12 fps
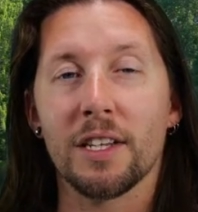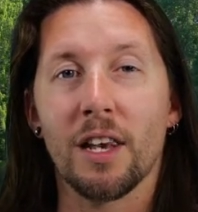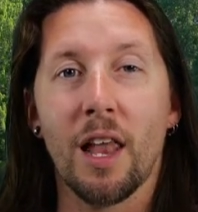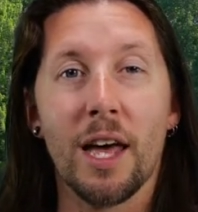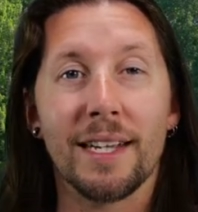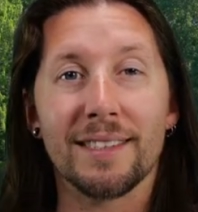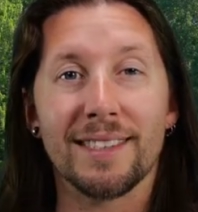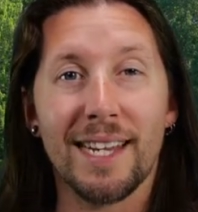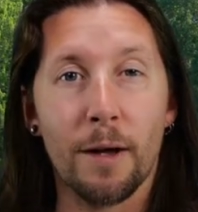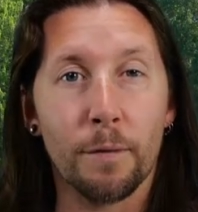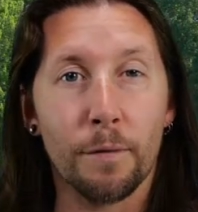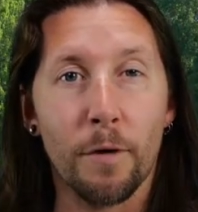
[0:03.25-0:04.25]
in light and
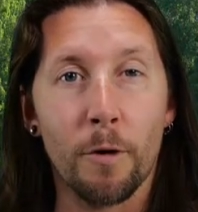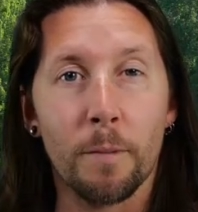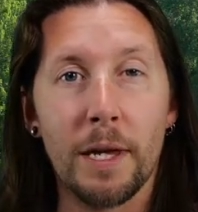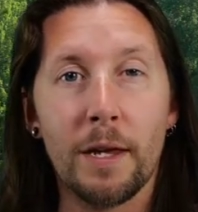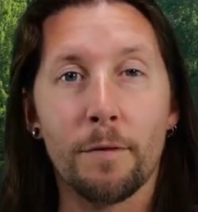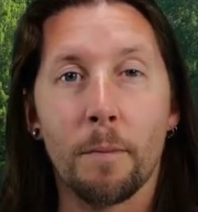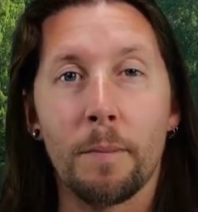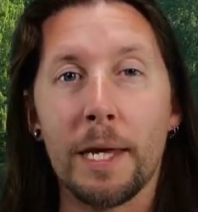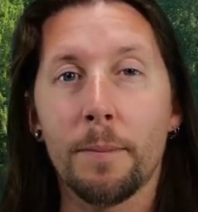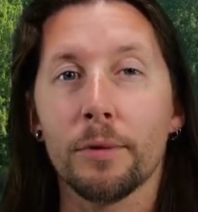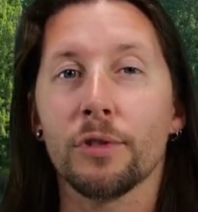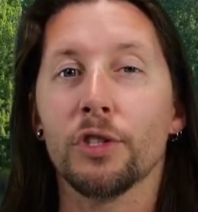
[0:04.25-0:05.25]
sound therapy for
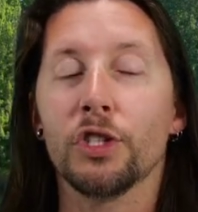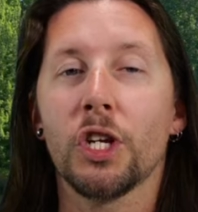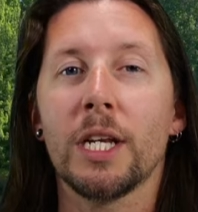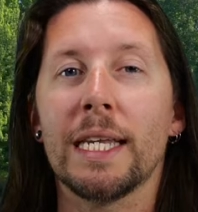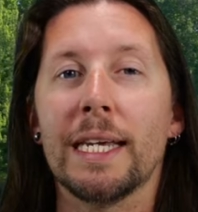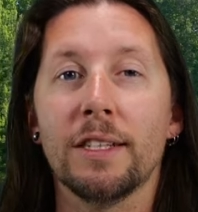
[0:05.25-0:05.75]
people to journey